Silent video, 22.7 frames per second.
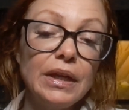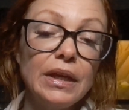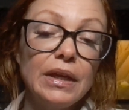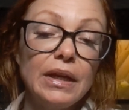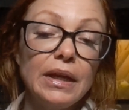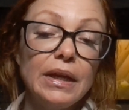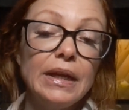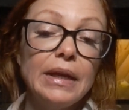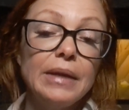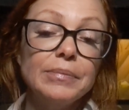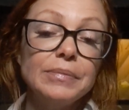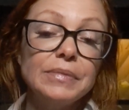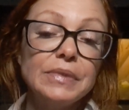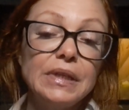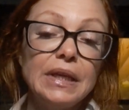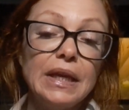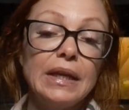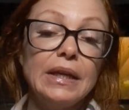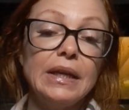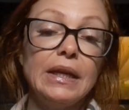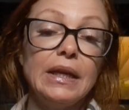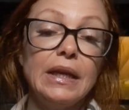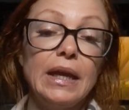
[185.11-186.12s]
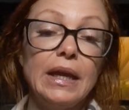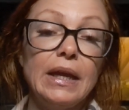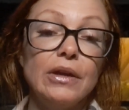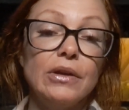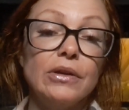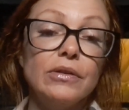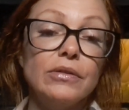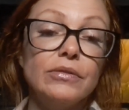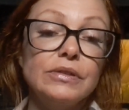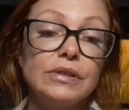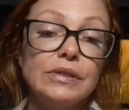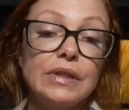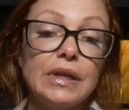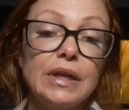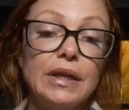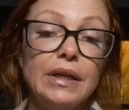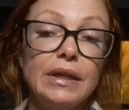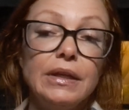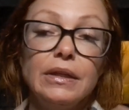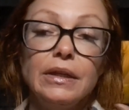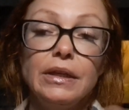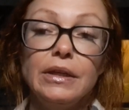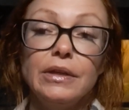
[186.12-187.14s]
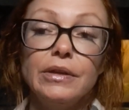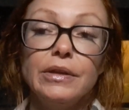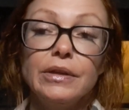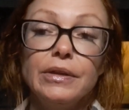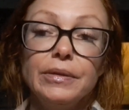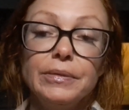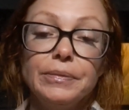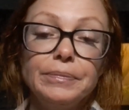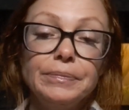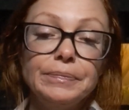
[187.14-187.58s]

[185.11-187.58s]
And I am getting air sign here.